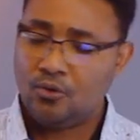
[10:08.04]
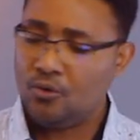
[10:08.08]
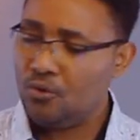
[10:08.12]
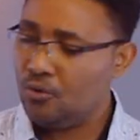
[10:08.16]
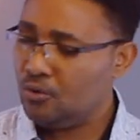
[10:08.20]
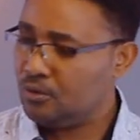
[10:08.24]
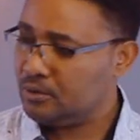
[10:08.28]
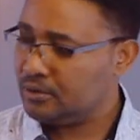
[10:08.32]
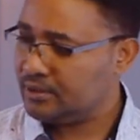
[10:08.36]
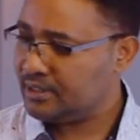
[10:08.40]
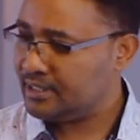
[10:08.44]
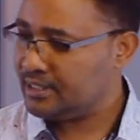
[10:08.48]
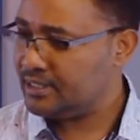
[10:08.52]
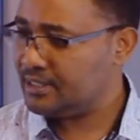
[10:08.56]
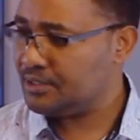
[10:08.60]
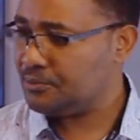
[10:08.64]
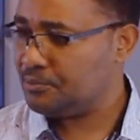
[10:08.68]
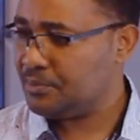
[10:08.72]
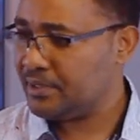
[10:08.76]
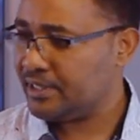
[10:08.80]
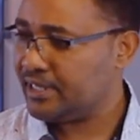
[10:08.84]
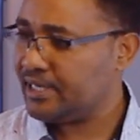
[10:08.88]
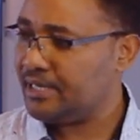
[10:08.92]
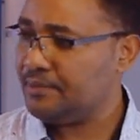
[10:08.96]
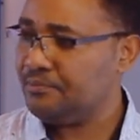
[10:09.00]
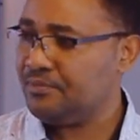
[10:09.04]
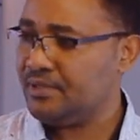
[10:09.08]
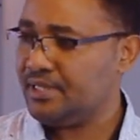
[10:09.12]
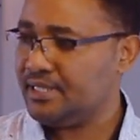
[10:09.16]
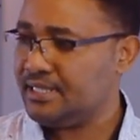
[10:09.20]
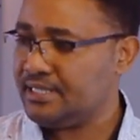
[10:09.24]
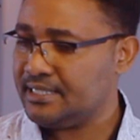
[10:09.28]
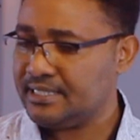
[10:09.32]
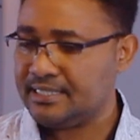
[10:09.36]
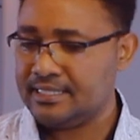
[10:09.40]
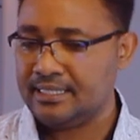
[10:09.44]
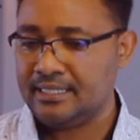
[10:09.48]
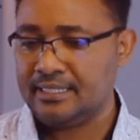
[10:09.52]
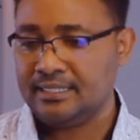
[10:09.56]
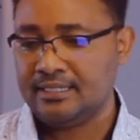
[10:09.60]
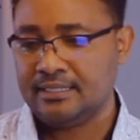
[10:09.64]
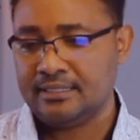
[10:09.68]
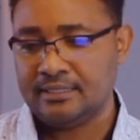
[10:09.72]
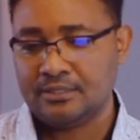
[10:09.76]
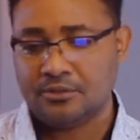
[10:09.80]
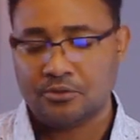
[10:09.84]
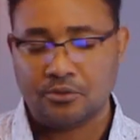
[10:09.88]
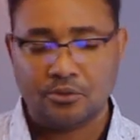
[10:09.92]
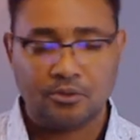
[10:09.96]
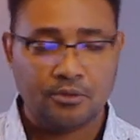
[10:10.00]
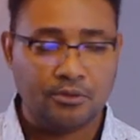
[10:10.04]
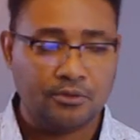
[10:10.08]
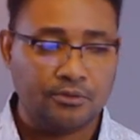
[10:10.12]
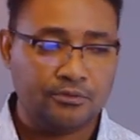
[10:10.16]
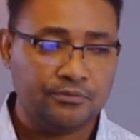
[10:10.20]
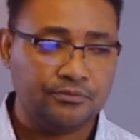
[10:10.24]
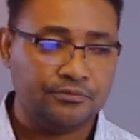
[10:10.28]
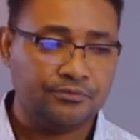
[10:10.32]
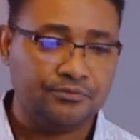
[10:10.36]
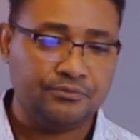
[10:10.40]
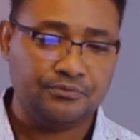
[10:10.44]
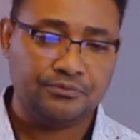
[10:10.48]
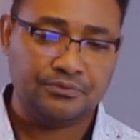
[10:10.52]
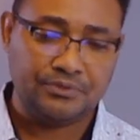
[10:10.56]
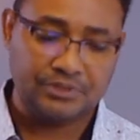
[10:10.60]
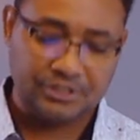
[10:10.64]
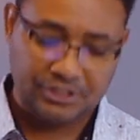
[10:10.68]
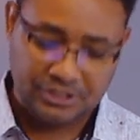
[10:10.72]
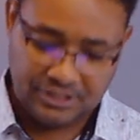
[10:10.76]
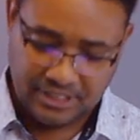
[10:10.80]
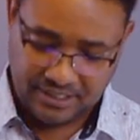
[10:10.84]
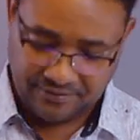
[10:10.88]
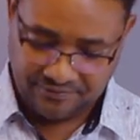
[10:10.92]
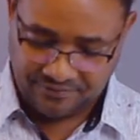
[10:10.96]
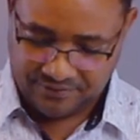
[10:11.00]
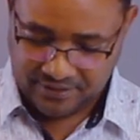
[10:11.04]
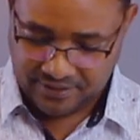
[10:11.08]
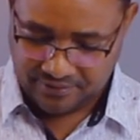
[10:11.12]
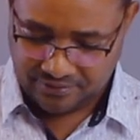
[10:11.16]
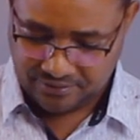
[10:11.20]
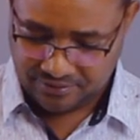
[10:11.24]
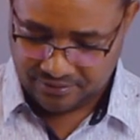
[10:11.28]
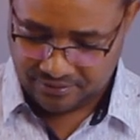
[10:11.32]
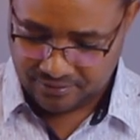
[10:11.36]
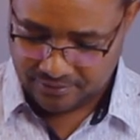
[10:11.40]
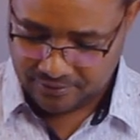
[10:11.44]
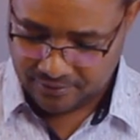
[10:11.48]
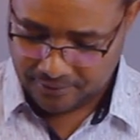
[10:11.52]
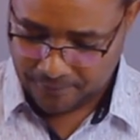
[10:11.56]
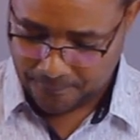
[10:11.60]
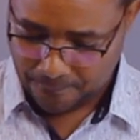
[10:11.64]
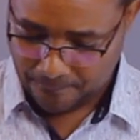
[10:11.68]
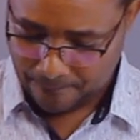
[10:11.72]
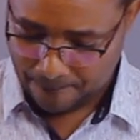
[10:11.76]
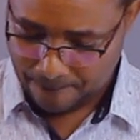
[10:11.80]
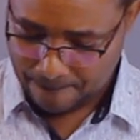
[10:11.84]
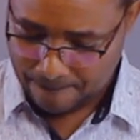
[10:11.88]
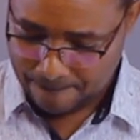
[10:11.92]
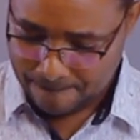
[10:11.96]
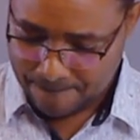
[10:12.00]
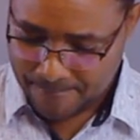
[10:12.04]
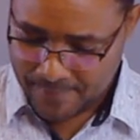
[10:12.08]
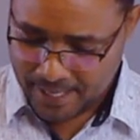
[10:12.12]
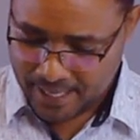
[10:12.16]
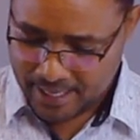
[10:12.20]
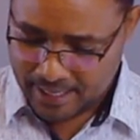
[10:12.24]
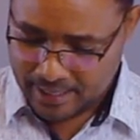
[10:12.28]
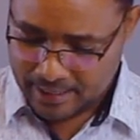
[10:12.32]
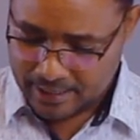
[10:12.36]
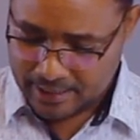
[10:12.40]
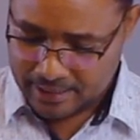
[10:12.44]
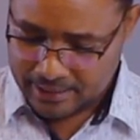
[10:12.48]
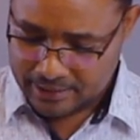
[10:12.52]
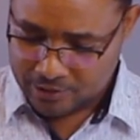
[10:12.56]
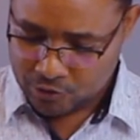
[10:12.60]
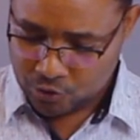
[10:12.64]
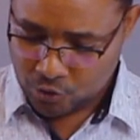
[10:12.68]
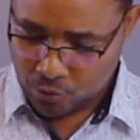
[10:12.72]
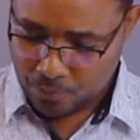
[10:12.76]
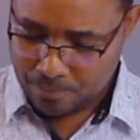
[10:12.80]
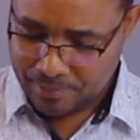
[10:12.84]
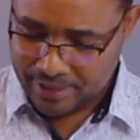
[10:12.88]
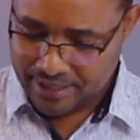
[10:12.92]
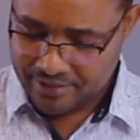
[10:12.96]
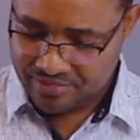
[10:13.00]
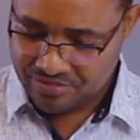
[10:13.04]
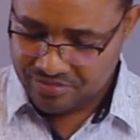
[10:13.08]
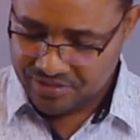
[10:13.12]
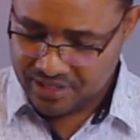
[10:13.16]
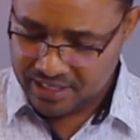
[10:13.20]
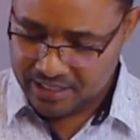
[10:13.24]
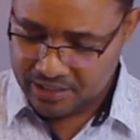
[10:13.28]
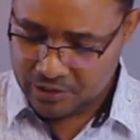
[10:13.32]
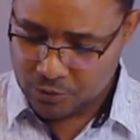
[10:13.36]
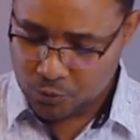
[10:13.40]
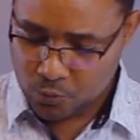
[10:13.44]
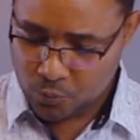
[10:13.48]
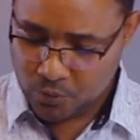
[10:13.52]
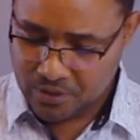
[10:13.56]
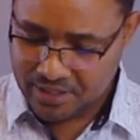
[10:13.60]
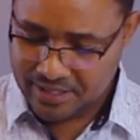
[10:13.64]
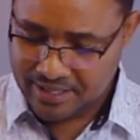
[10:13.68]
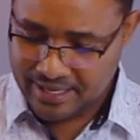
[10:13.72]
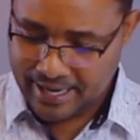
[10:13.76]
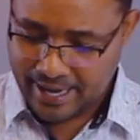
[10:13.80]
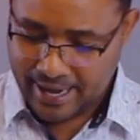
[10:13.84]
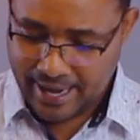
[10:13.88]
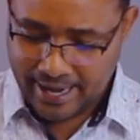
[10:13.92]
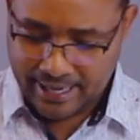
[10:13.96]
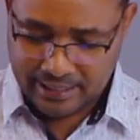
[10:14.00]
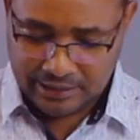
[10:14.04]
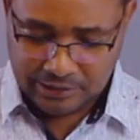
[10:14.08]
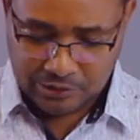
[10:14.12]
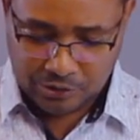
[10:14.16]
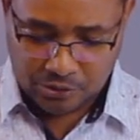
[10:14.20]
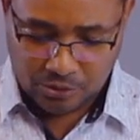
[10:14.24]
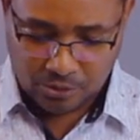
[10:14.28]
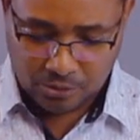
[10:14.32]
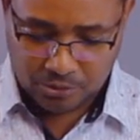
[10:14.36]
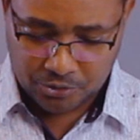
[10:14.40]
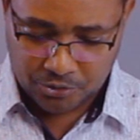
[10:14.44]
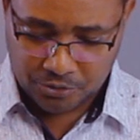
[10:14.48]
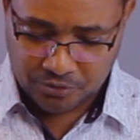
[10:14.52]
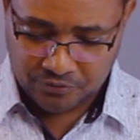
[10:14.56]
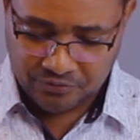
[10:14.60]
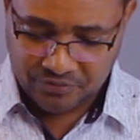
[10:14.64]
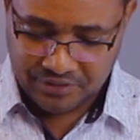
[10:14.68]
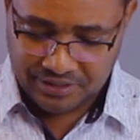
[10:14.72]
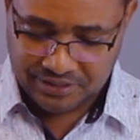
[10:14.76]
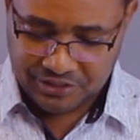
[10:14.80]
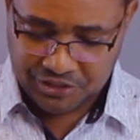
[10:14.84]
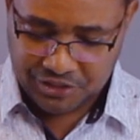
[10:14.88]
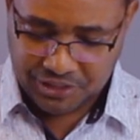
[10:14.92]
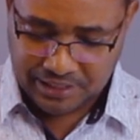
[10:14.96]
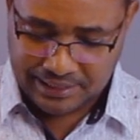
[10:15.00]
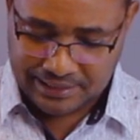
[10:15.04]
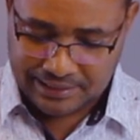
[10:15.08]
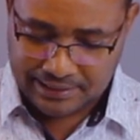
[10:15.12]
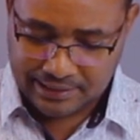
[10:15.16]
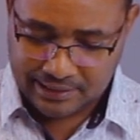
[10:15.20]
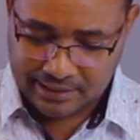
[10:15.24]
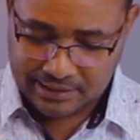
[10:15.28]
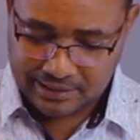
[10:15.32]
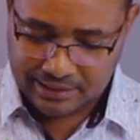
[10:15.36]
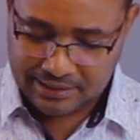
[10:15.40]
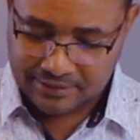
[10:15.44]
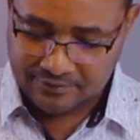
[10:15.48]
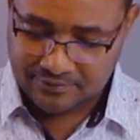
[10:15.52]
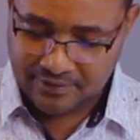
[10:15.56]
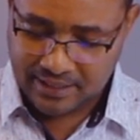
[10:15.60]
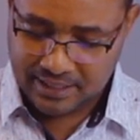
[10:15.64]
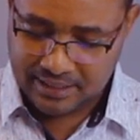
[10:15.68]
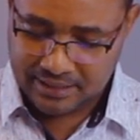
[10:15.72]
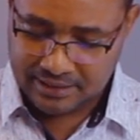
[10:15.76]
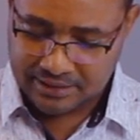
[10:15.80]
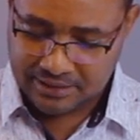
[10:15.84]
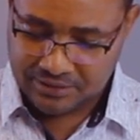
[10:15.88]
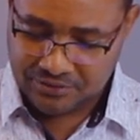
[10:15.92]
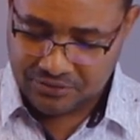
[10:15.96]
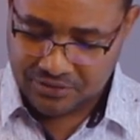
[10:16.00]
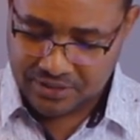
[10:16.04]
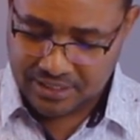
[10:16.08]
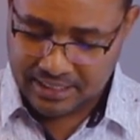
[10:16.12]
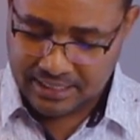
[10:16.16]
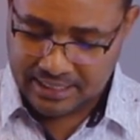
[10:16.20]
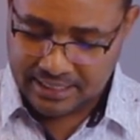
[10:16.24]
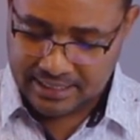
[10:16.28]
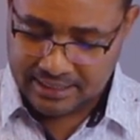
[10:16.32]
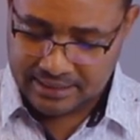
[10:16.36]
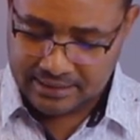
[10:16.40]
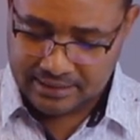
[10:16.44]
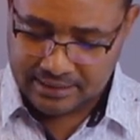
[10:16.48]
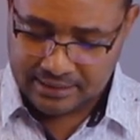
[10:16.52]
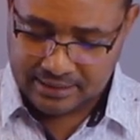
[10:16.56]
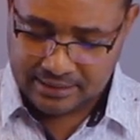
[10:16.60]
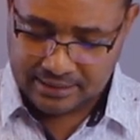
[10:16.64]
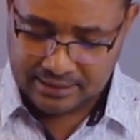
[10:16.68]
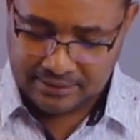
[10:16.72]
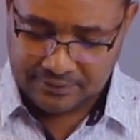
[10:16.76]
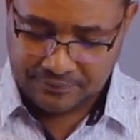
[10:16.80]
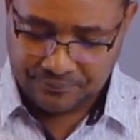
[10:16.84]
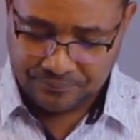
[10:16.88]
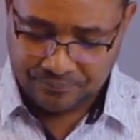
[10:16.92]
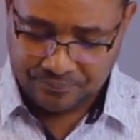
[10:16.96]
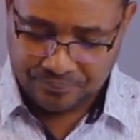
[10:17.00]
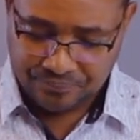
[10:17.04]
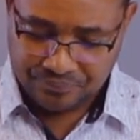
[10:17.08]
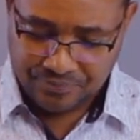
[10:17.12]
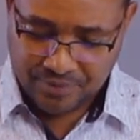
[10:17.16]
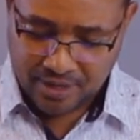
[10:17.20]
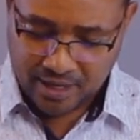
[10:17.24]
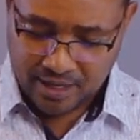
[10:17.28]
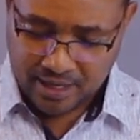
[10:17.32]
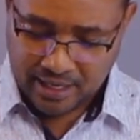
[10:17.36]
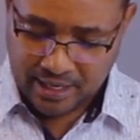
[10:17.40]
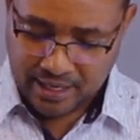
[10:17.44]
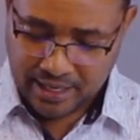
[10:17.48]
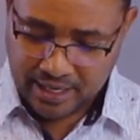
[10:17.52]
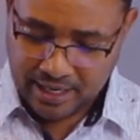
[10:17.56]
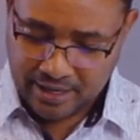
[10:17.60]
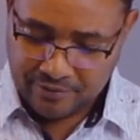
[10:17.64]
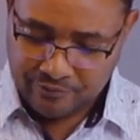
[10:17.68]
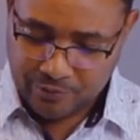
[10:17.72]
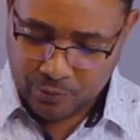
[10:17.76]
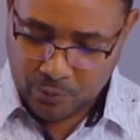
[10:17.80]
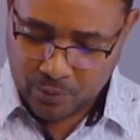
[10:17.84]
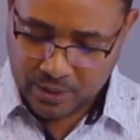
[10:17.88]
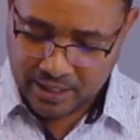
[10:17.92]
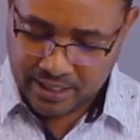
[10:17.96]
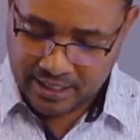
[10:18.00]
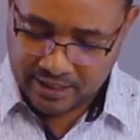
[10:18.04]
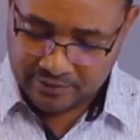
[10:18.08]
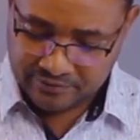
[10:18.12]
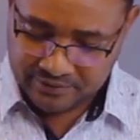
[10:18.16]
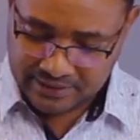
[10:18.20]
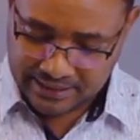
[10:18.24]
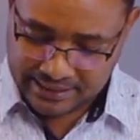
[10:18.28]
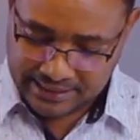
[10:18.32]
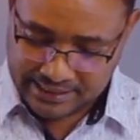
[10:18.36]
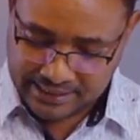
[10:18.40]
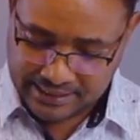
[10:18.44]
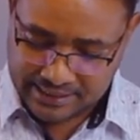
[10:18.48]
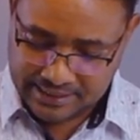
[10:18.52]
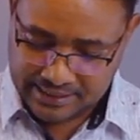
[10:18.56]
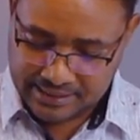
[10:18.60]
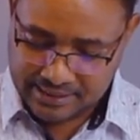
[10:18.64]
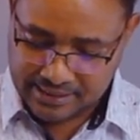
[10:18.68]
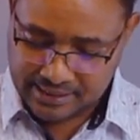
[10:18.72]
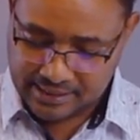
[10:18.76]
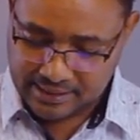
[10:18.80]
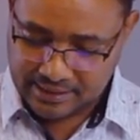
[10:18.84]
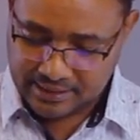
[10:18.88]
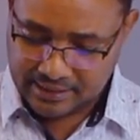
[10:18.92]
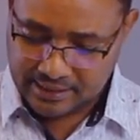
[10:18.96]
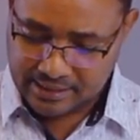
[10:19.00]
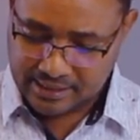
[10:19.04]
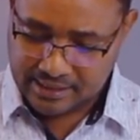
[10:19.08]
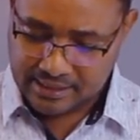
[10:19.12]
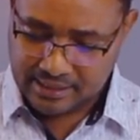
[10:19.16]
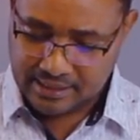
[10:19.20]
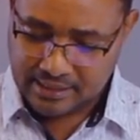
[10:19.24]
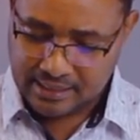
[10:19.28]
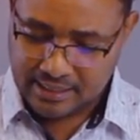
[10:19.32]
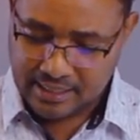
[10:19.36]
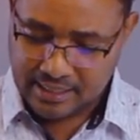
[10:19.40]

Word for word: all these became the descendants of Japheth. So by these were the eyeballs of the Gentiles divided in their lands, everyone after his tongue,